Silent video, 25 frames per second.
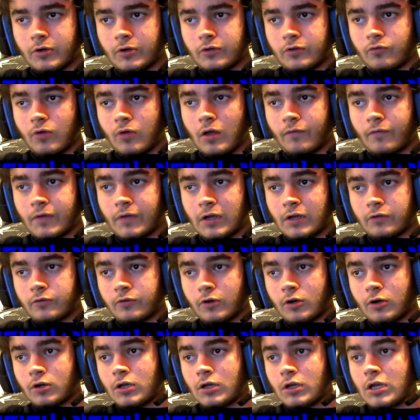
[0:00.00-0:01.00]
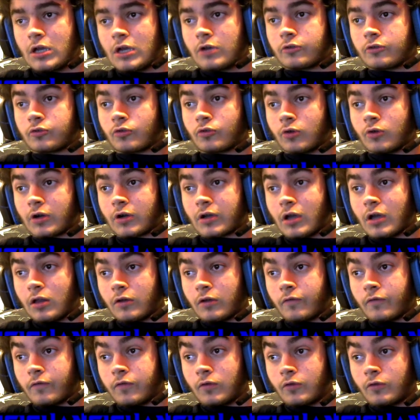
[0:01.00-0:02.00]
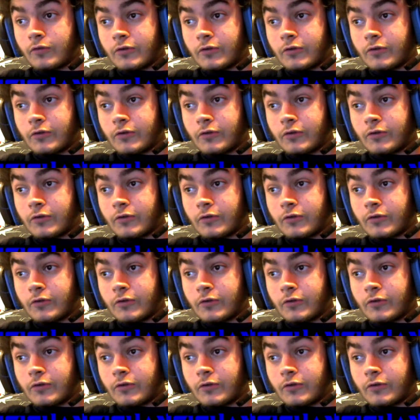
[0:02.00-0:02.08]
12 and under. Short, colorful